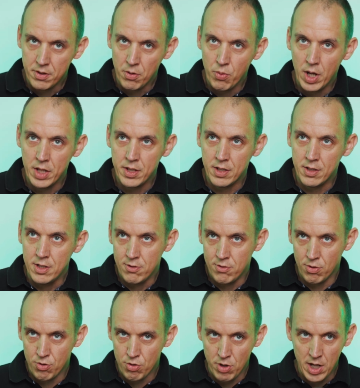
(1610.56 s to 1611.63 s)
one that
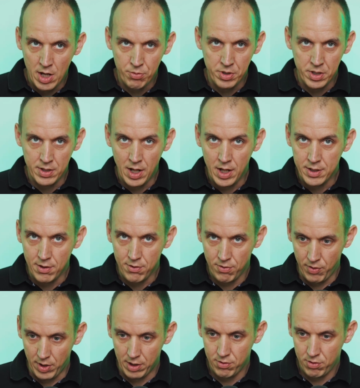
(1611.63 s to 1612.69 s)
needs to try out the
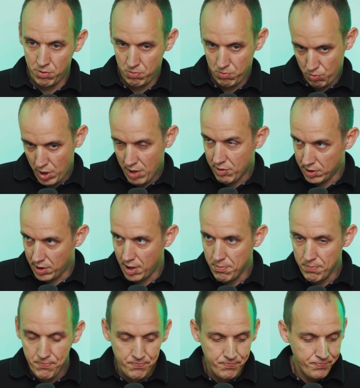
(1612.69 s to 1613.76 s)
latest thing. So we have a
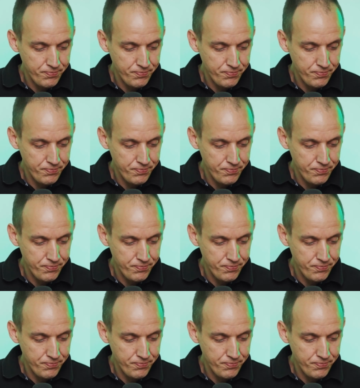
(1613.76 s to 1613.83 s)
time.